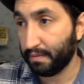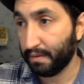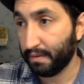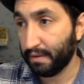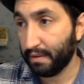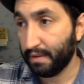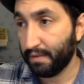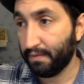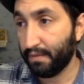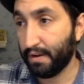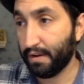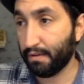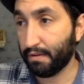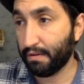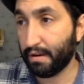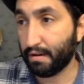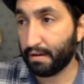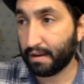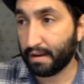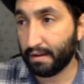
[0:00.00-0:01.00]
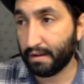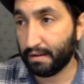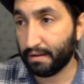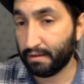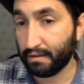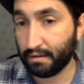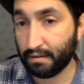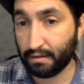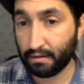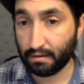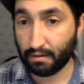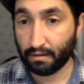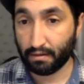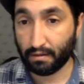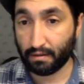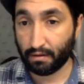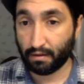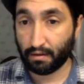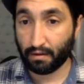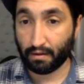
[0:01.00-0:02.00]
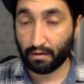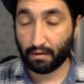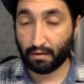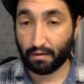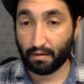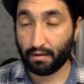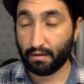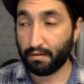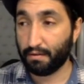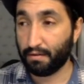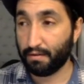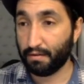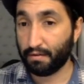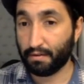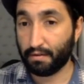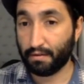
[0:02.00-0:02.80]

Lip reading: video here can, on the